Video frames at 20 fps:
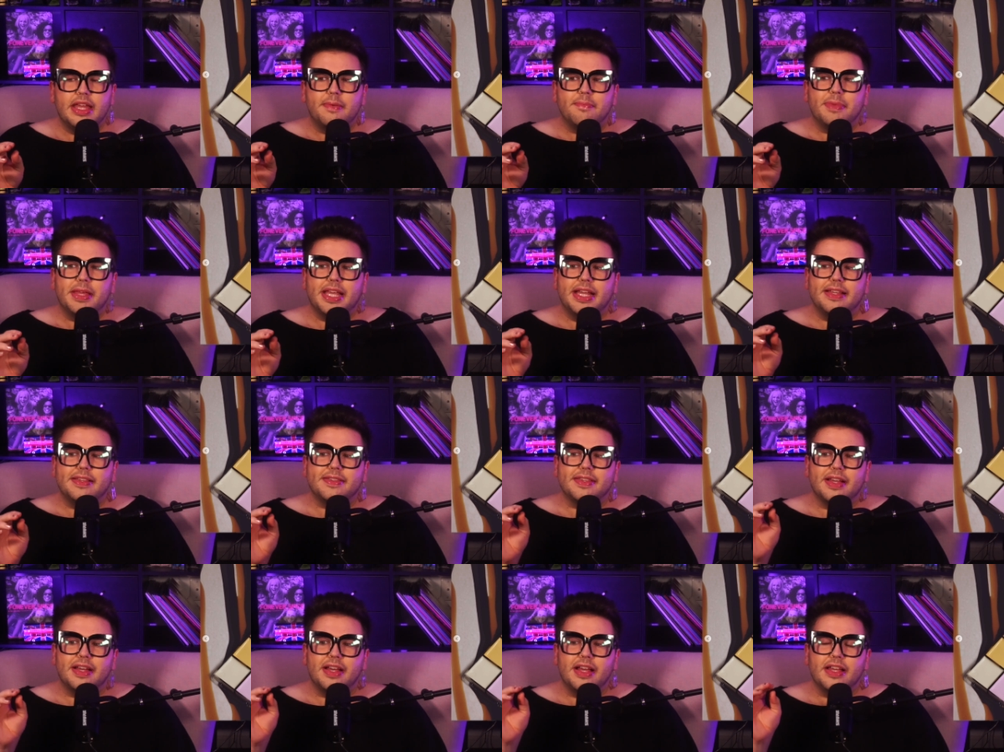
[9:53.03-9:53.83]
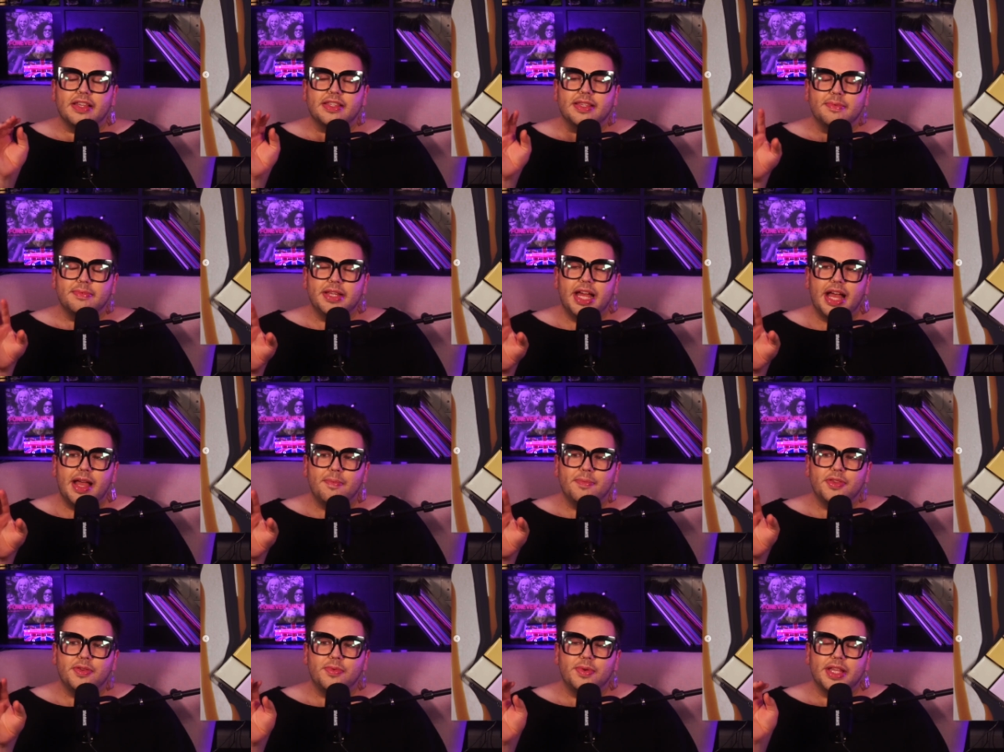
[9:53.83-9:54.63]
Because
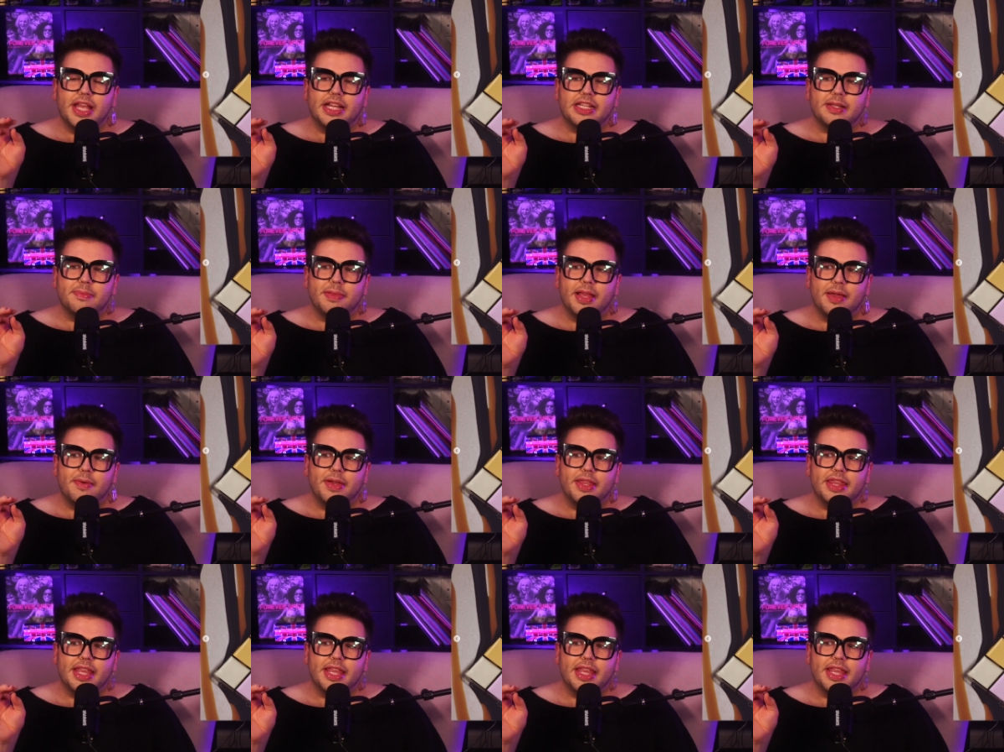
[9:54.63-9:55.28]
sometimes you really have to play with